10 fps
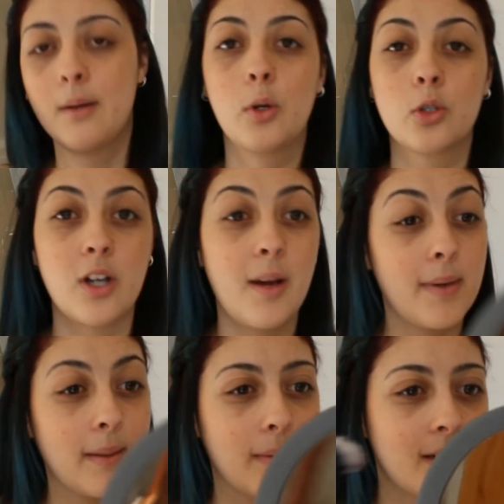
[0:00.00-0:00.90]
Not sure how
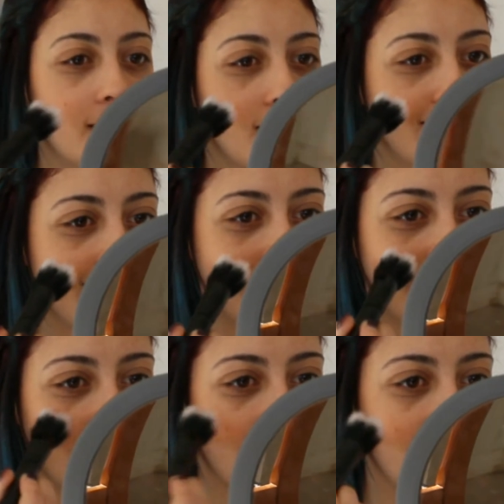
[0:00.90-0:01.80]
pigmented this is
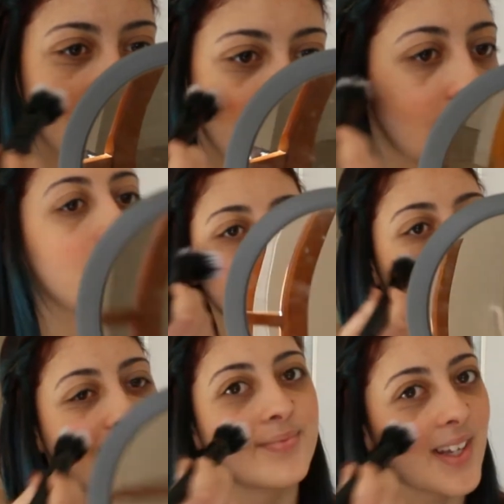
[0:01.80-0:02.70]
either.
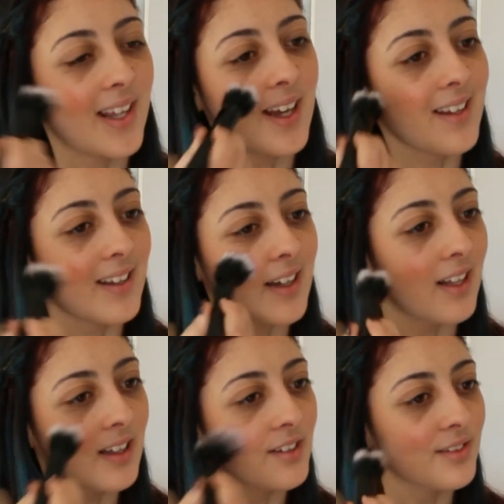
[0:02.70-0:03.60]
I like the
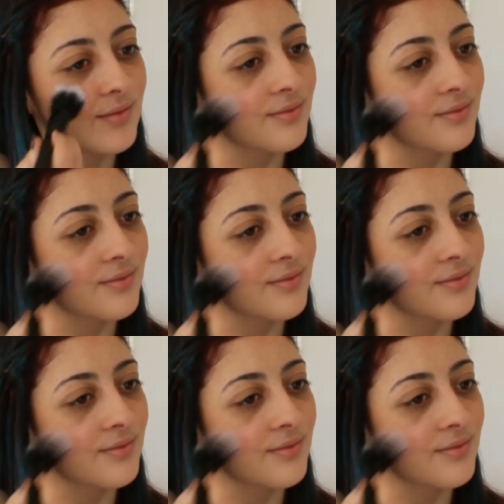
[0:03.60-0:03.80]
colour.